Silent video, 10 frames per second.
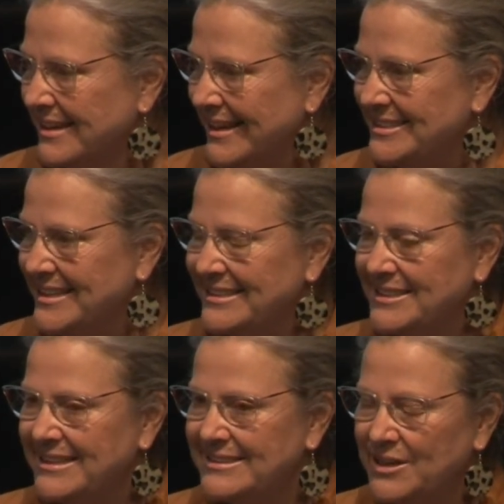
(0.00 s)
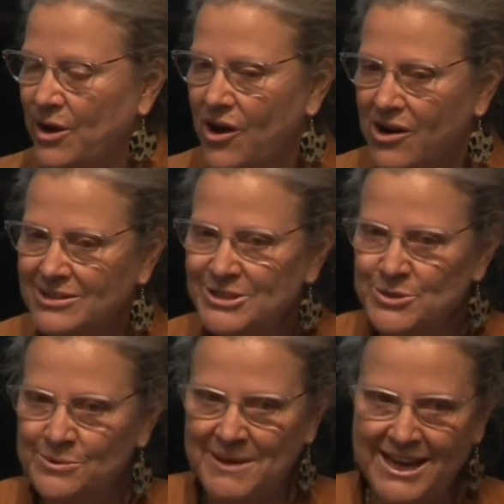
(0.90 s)
It's hard
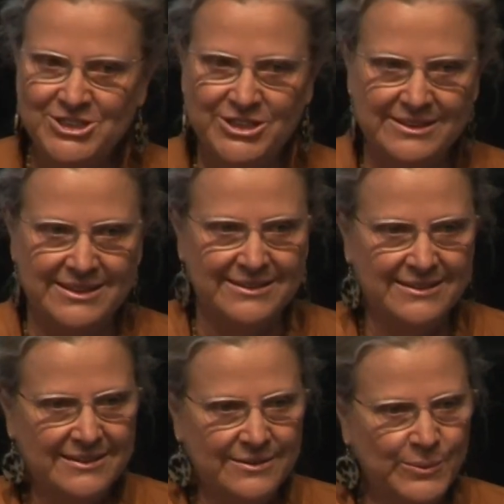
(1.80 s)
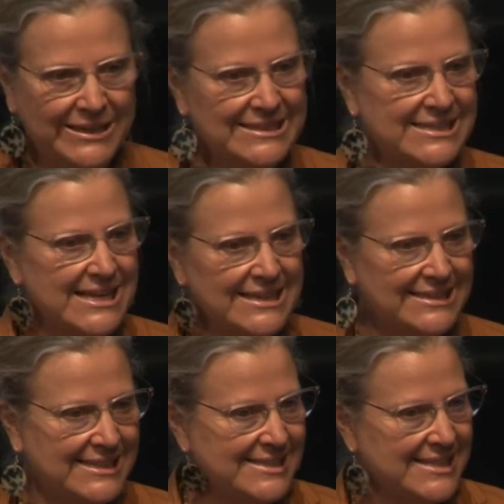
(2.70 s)
to imagine that we designed
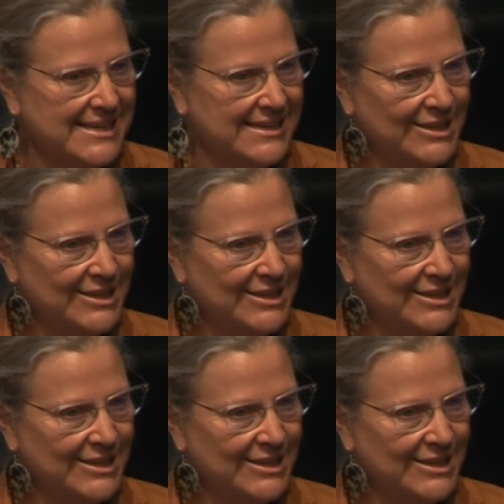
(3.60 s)
this thing,